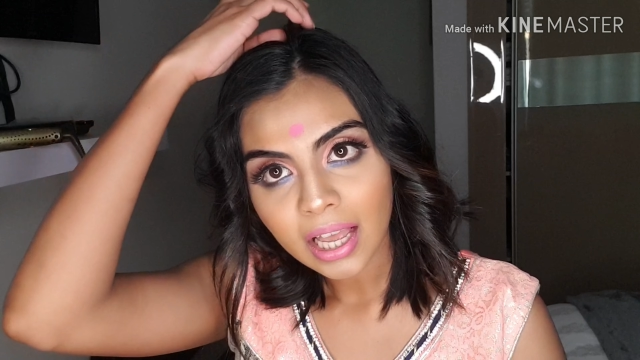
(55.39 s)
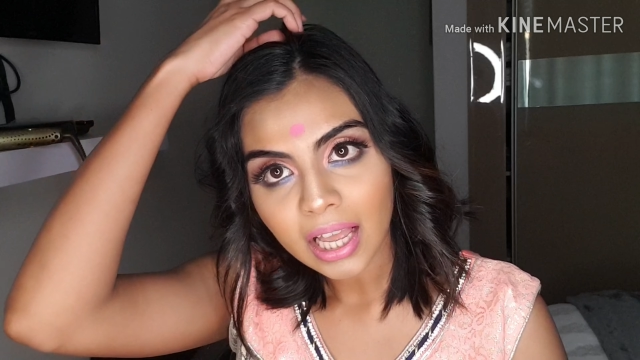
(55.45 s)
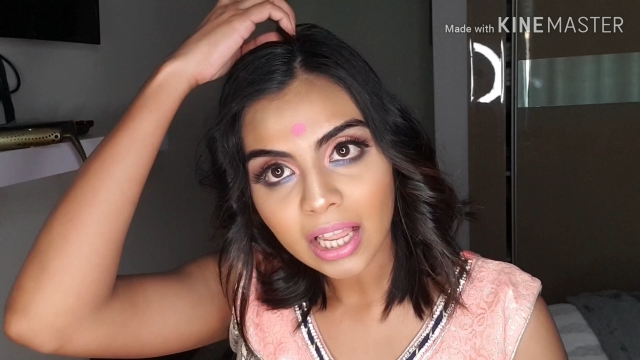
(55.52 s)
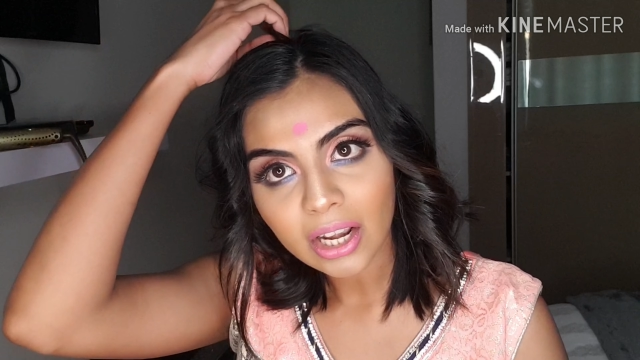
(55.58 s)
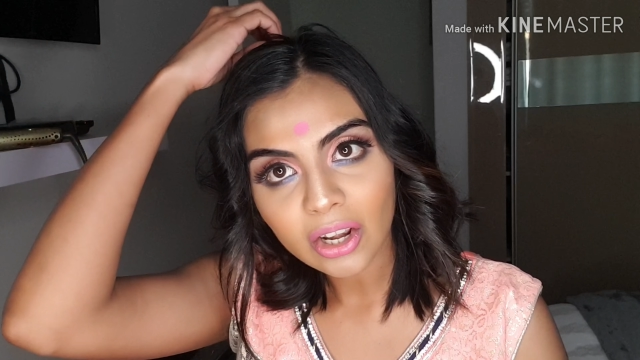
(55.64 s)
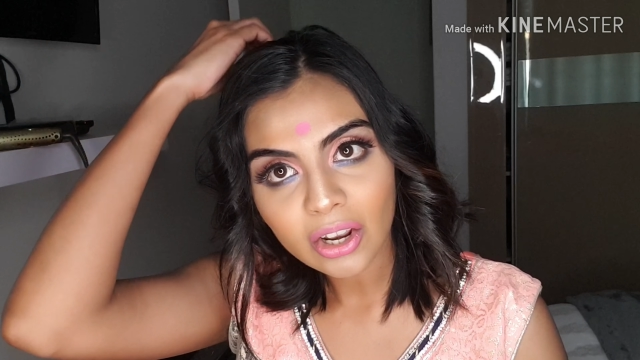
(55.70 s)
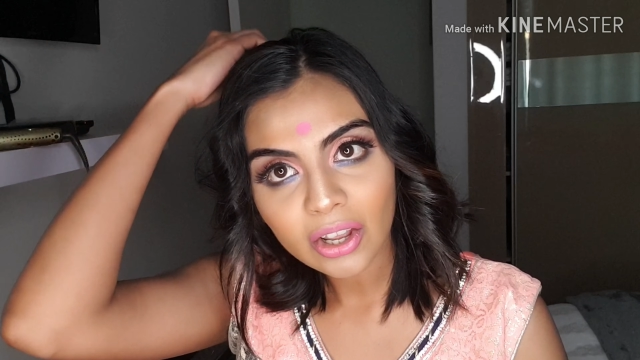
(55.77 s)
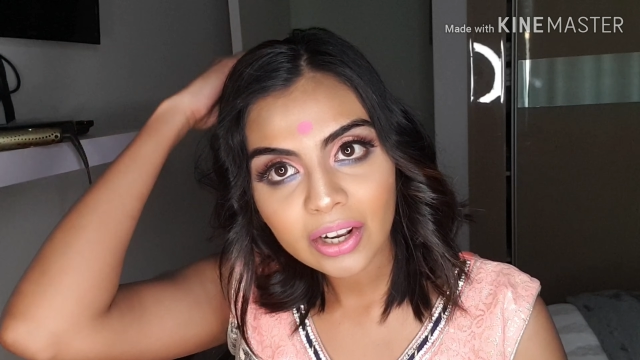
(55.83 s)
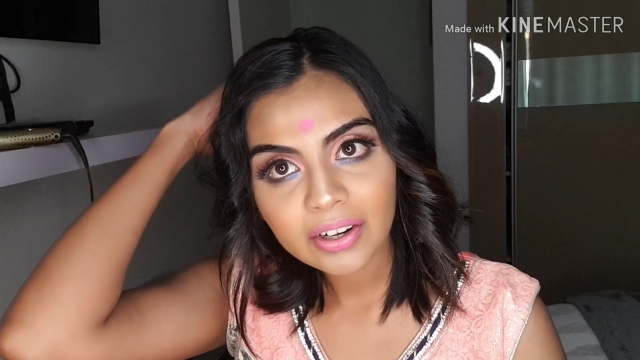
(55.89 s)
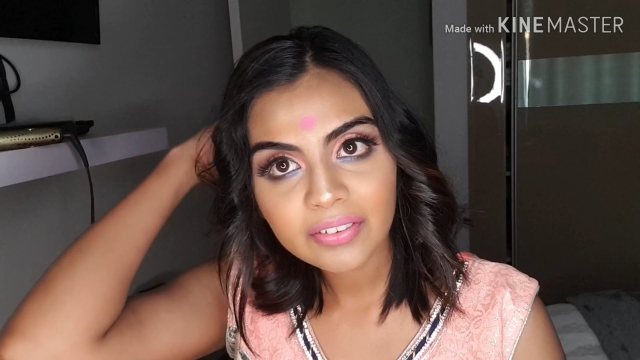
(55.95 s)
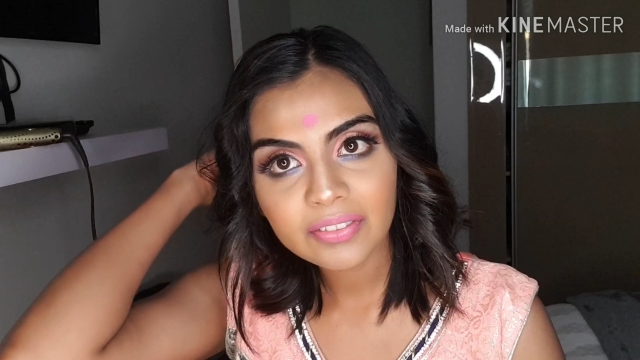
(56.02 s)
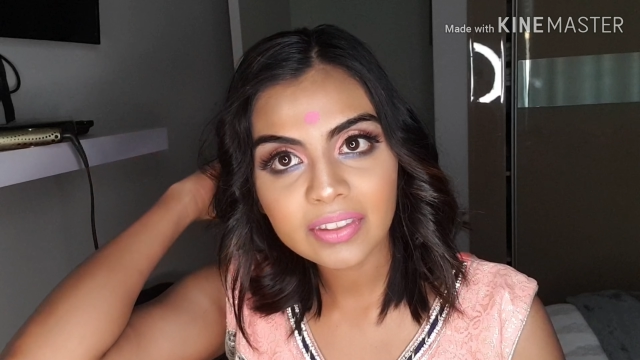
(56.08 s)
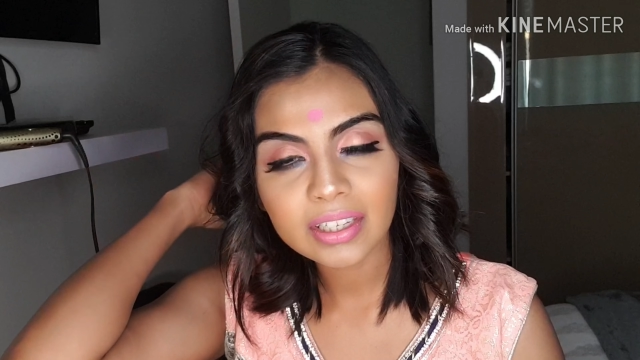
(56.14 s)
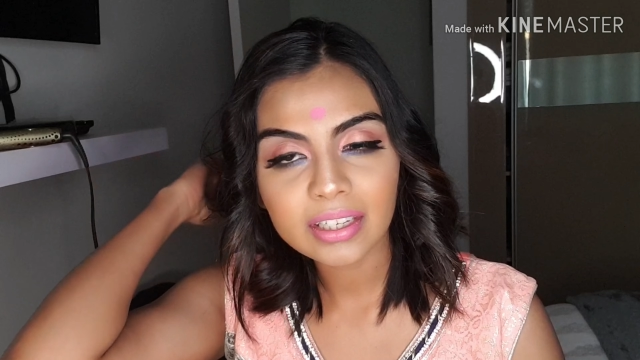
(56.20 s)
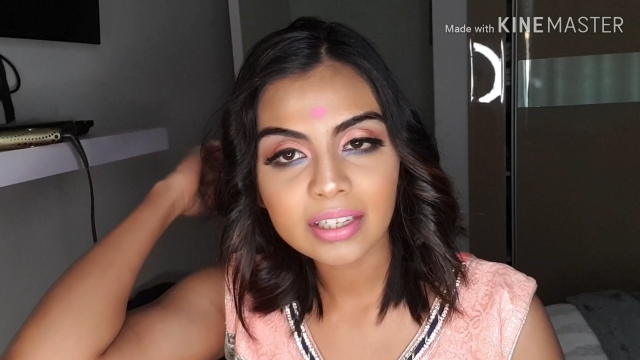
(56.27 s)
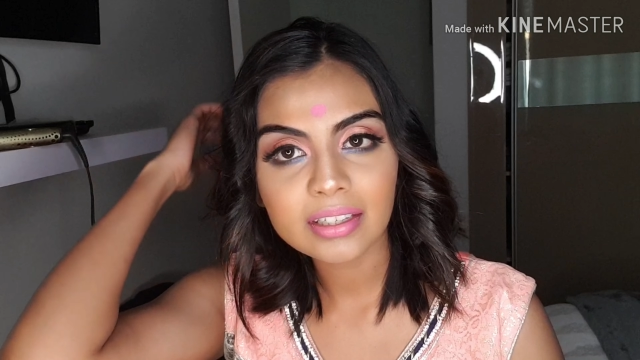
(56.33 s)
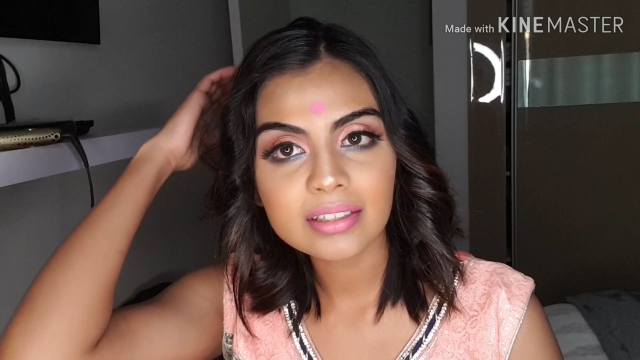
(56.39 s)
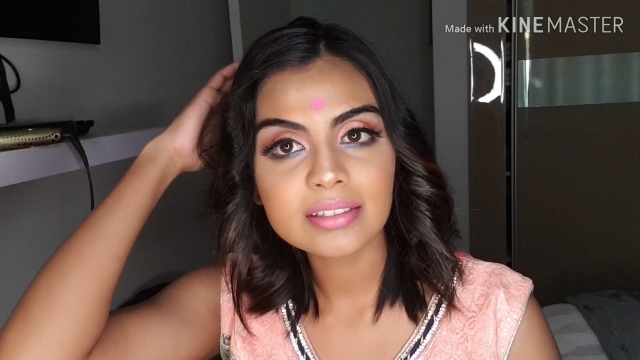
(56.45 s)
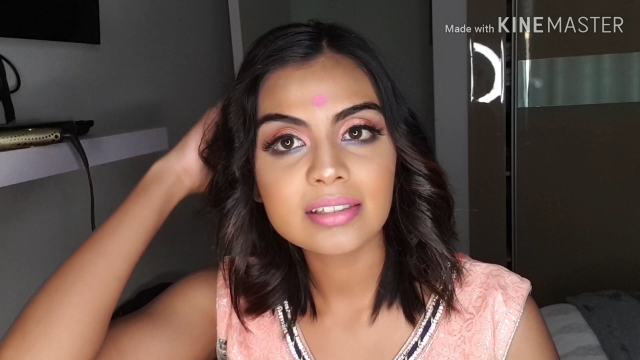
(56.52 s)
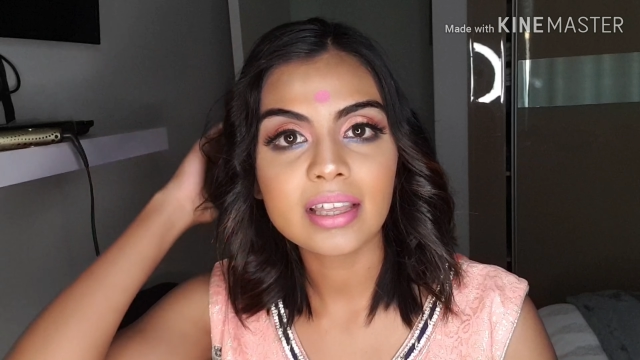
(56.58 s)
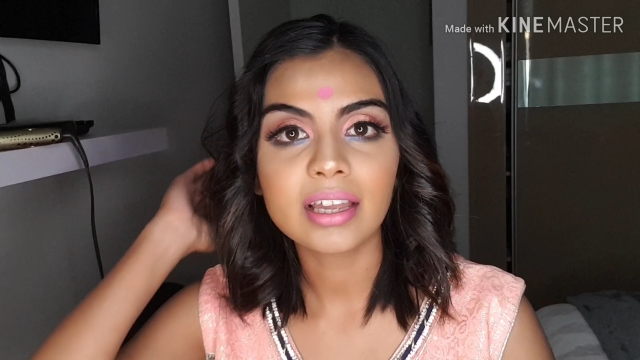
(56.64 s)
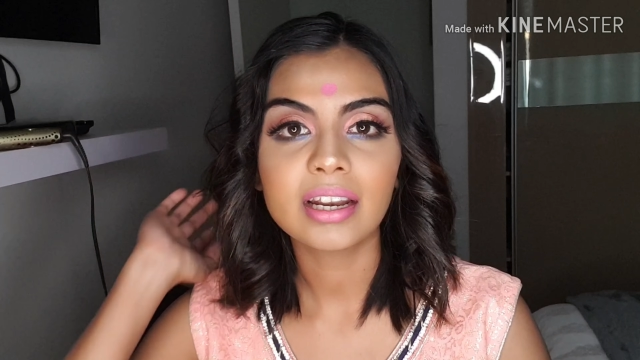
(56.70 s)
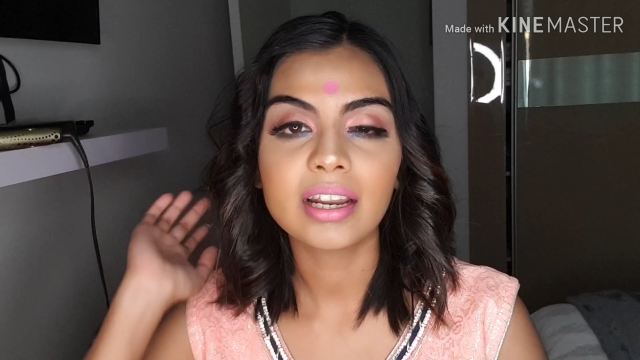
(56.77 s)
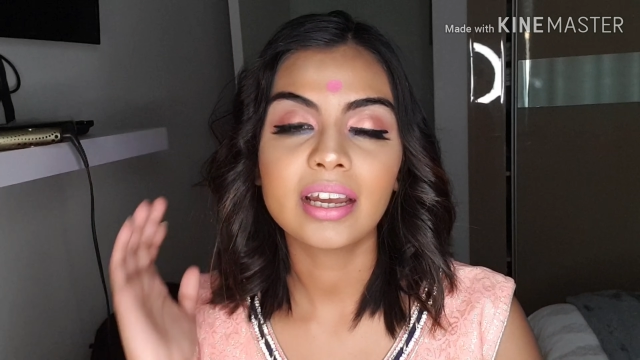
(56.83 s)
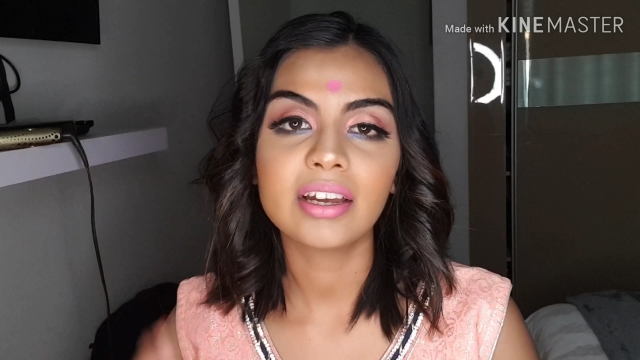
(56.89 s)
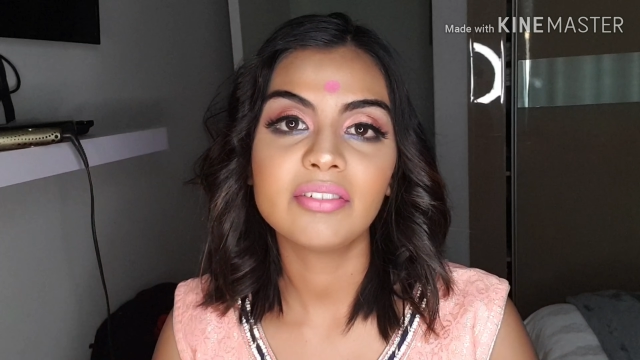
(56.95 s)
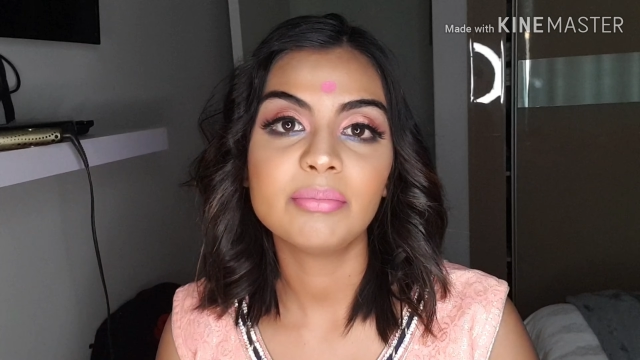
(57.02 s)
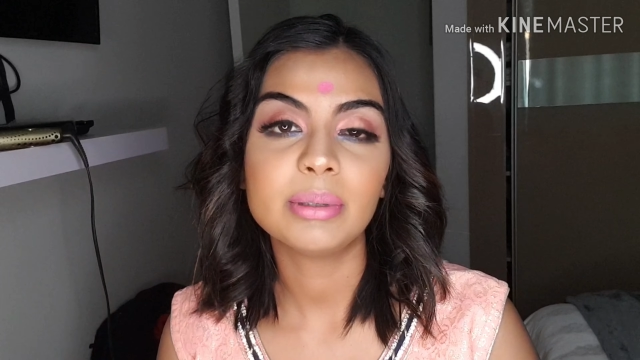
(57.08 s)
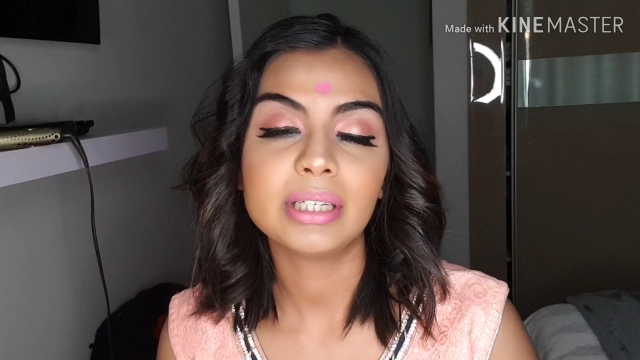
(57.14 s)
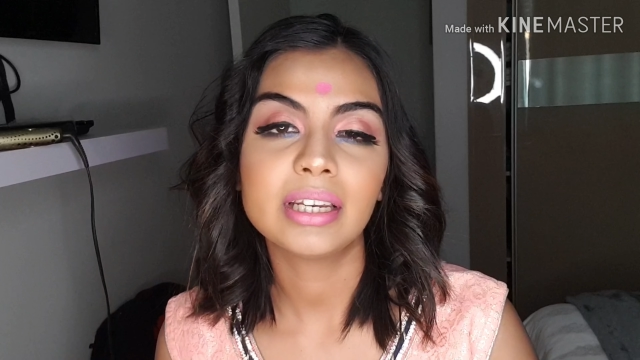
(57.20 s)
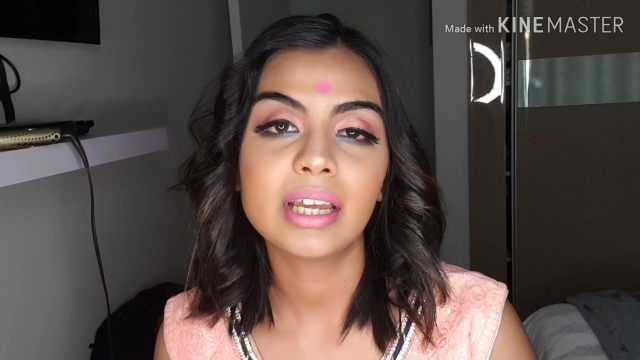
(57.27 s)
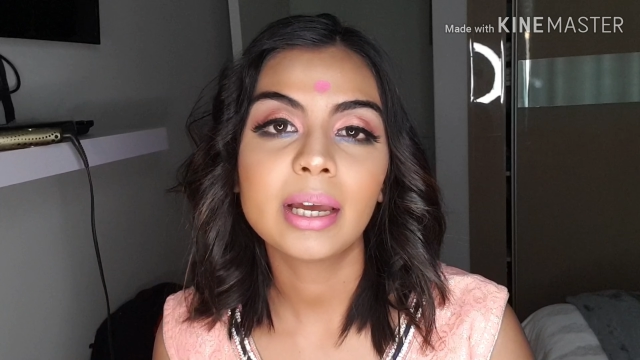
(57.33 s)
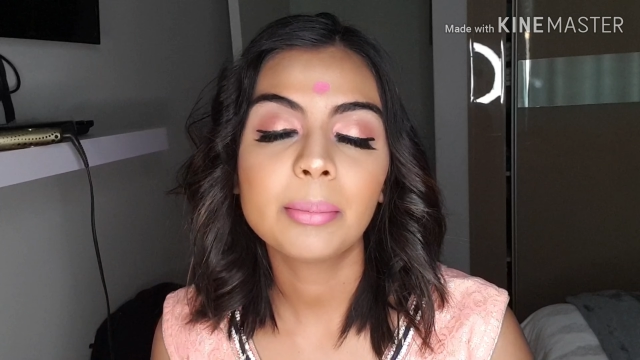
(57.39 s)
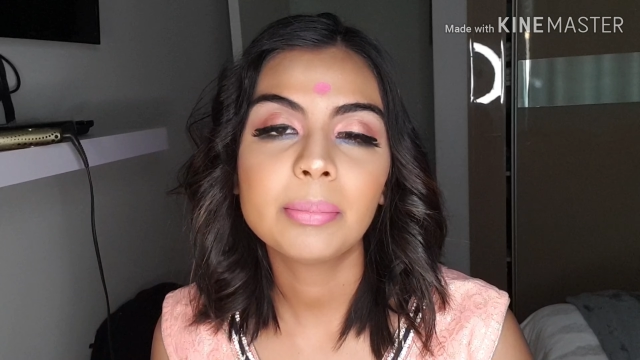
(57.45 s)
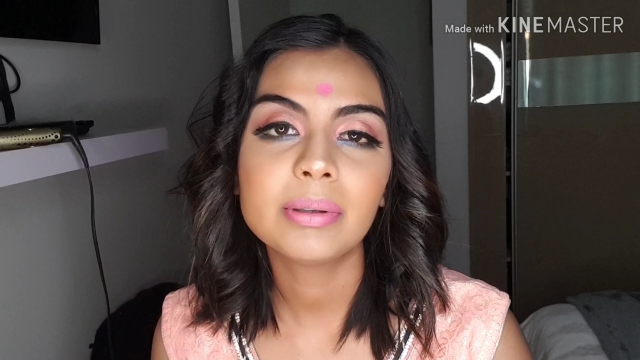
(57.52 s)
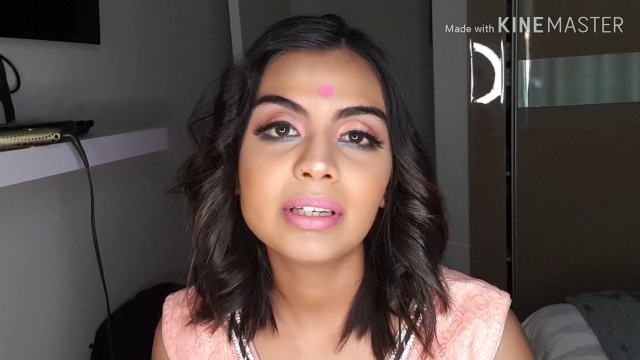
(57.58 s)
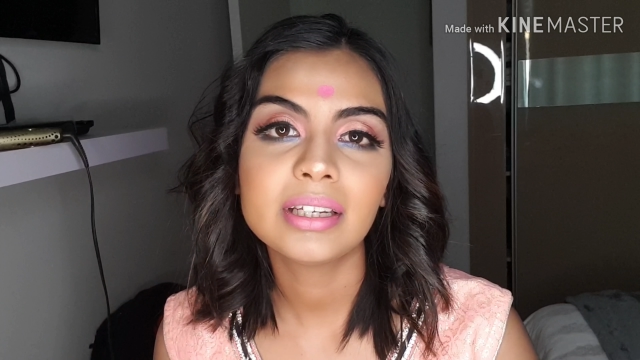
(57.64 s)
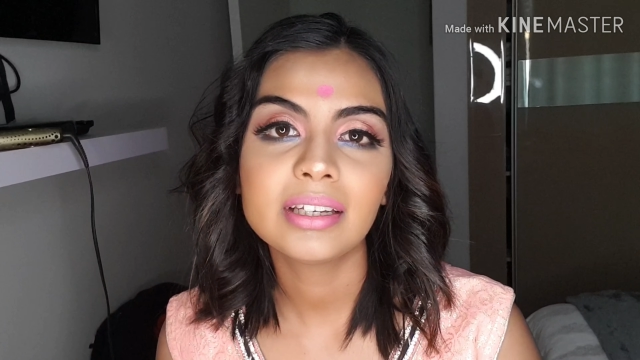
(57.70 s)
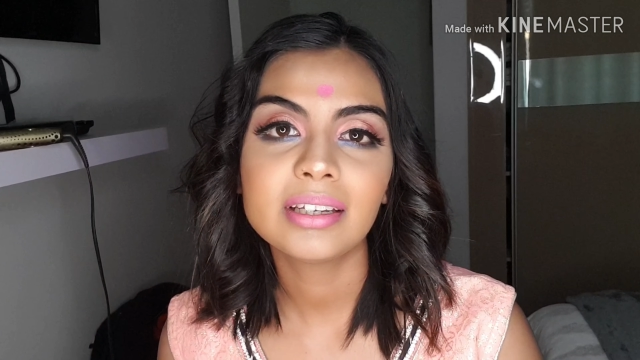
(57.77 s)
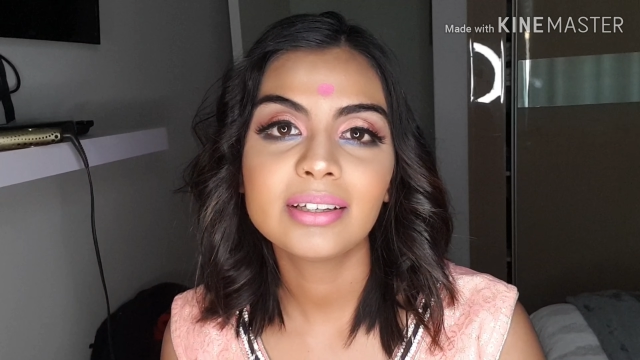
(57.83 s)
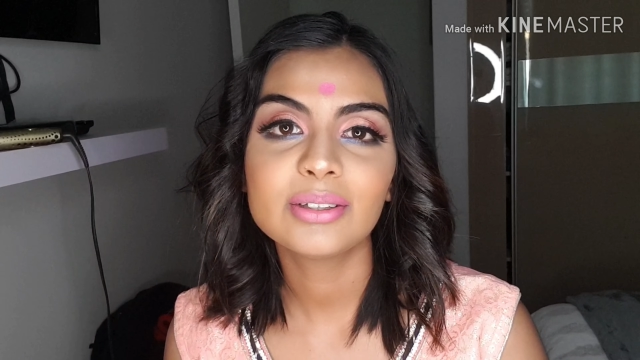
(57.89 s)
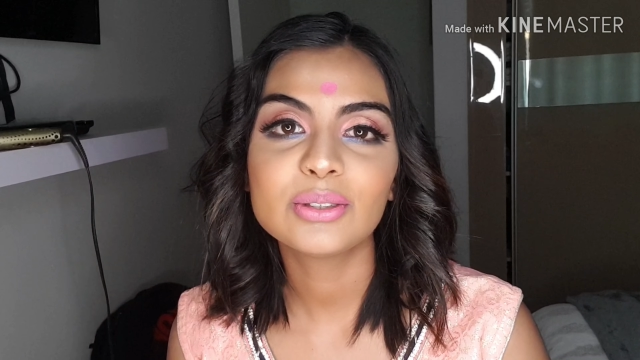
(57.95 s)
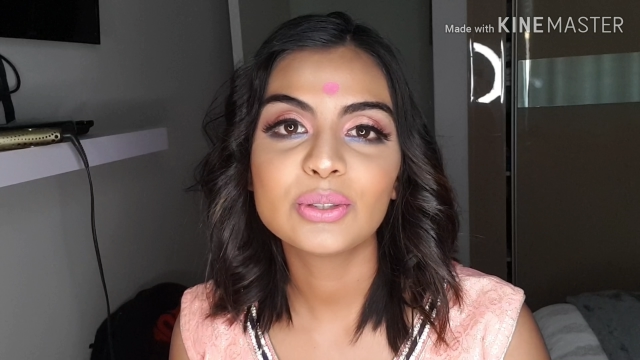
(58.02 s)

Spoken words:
a lot of things that have been happening.